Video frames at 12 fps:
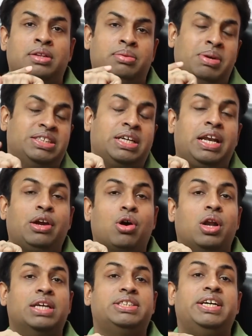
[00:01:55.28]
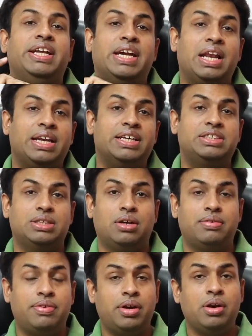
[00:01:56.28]
basically called as a DLNA
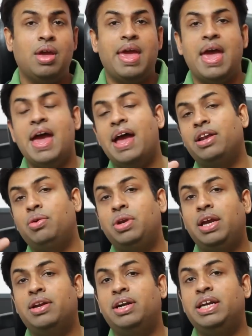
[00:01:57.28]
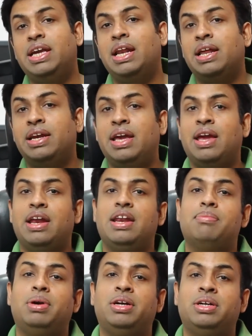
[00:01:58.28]
server, and you need a DLNA
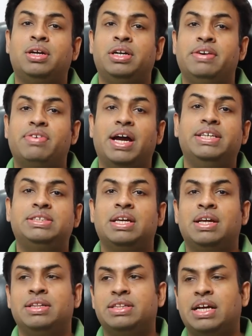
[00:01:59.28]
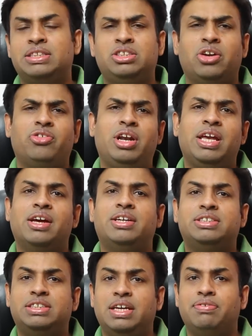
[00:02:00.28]
enabled device that's generally a
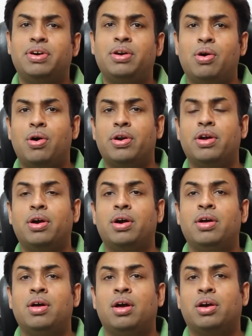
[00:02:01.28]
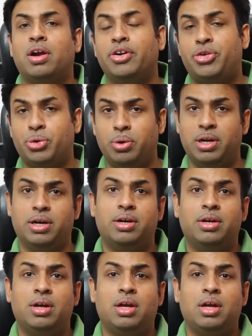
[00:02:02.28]
receiver or a controller.